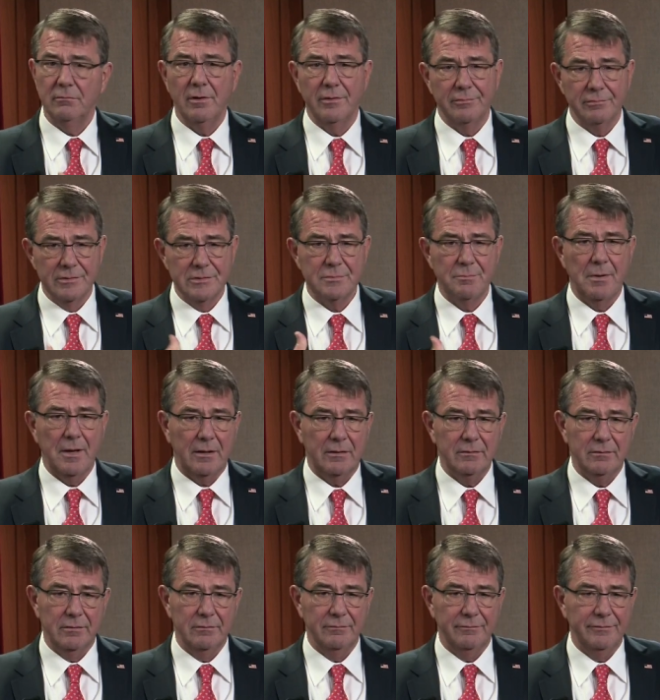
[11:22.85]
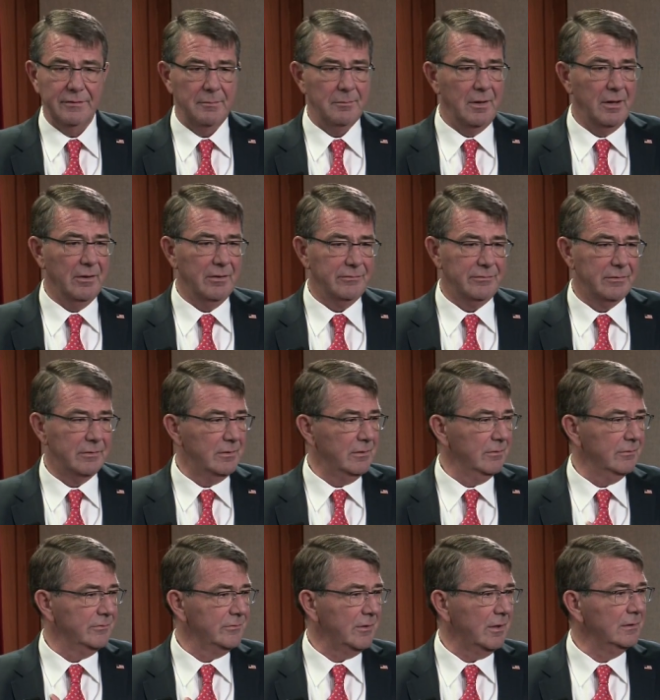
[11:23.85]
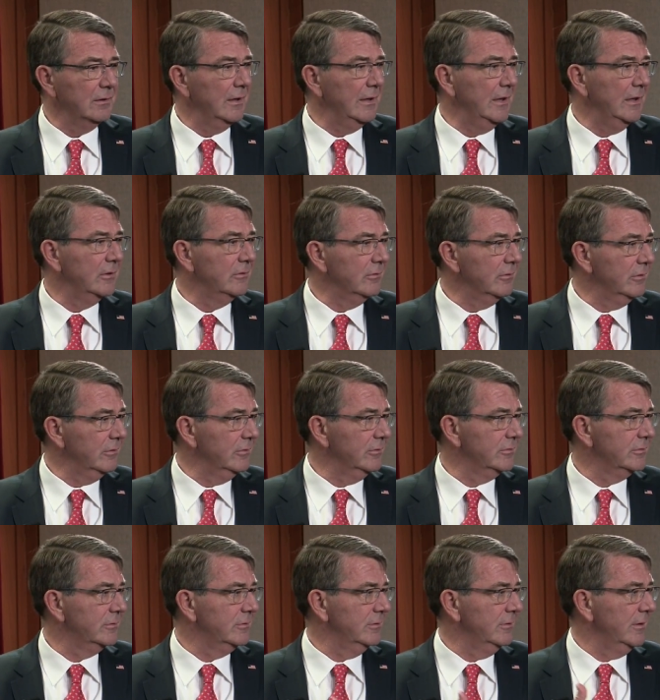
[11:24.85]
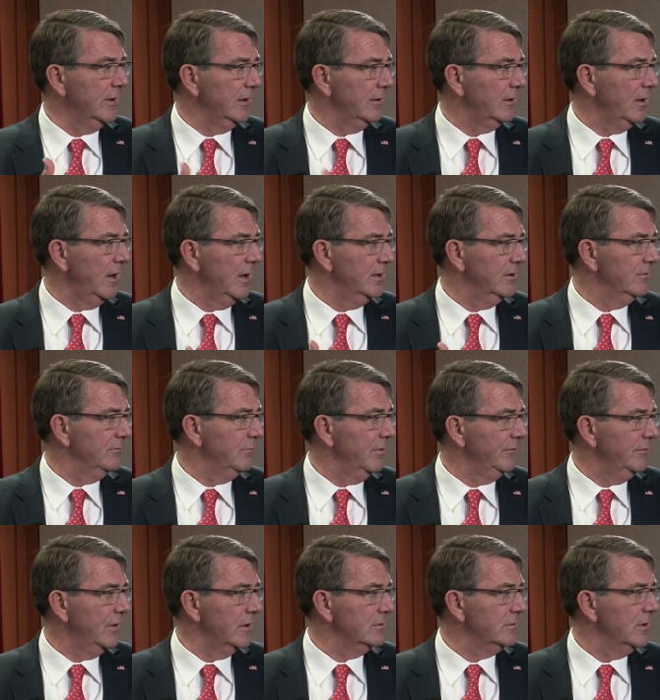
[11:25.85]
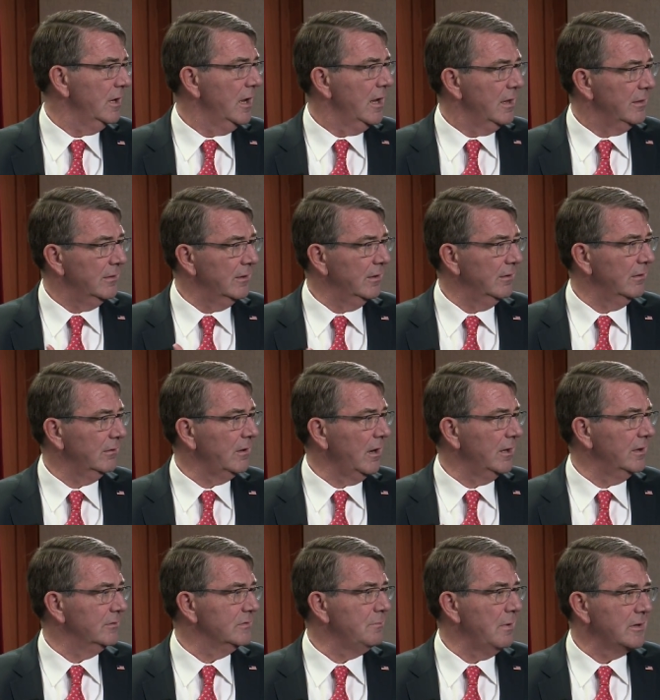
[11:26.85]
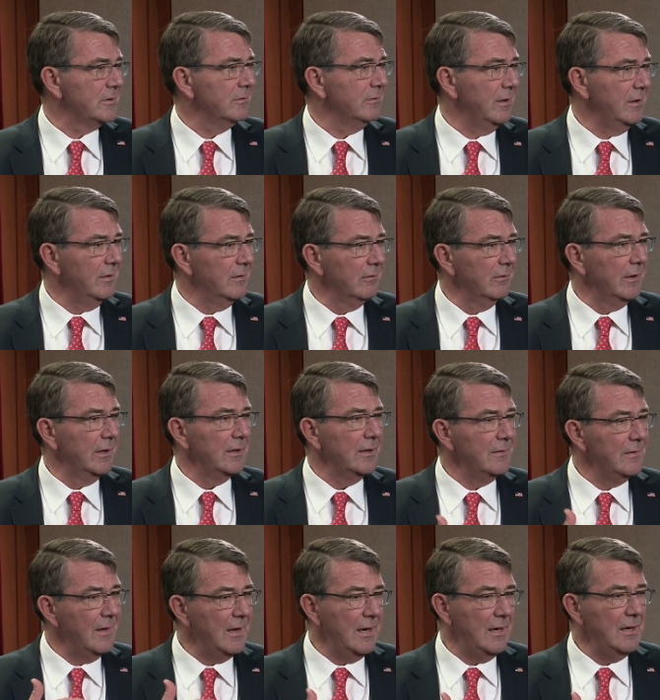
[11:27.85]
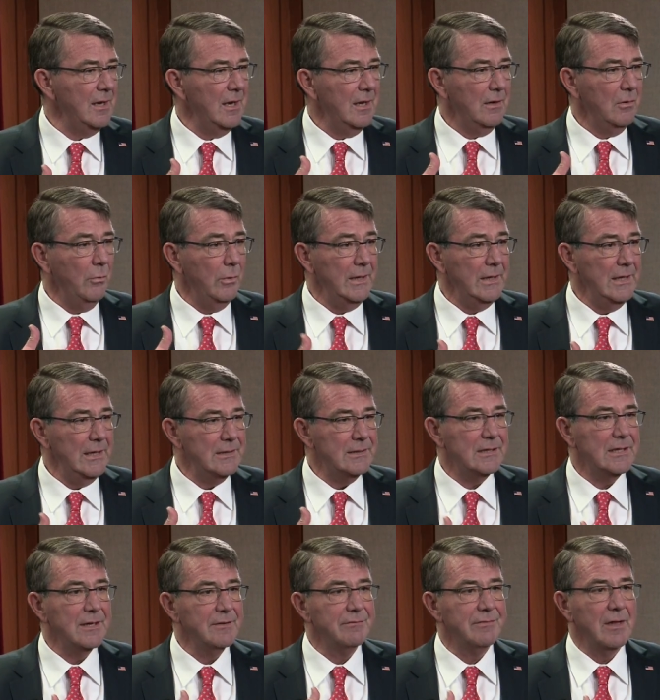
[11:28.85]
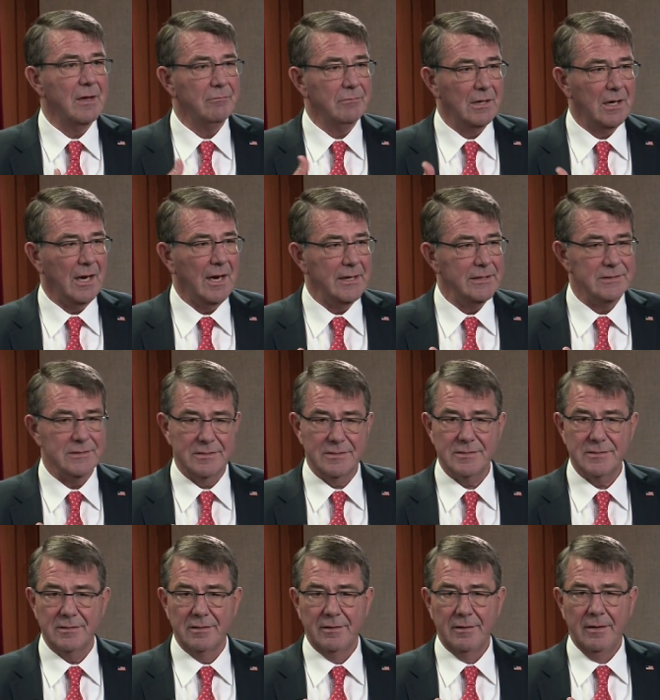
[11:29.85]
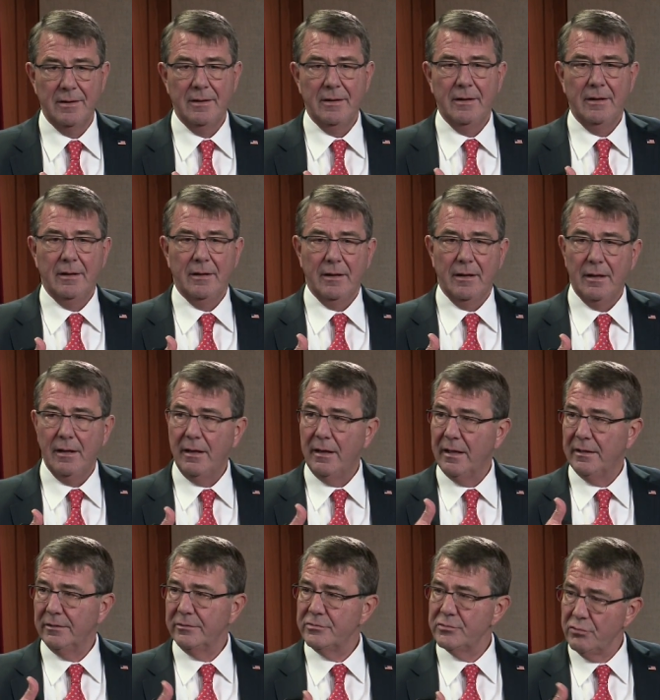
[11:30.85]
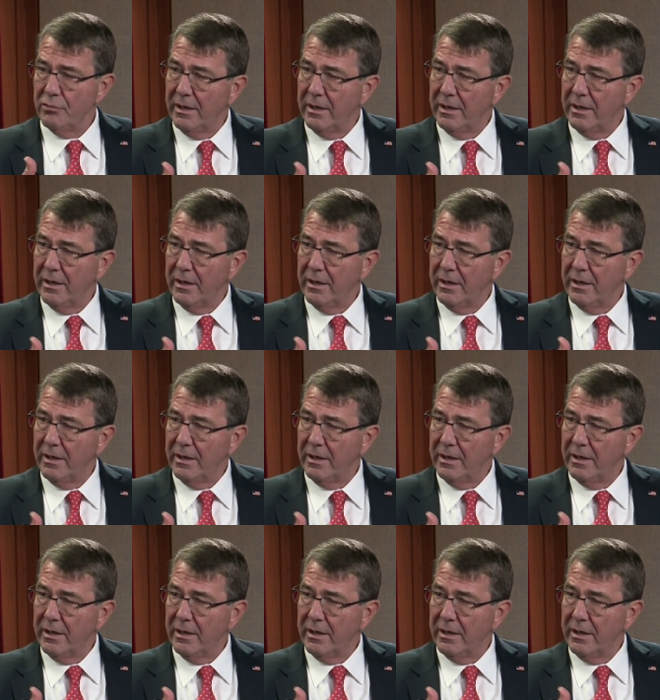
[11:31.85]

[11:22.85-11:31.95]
with respect to females that are suddenly introduced to the kind of profession, the kind of specialty they're in, and they we need to give them guidance and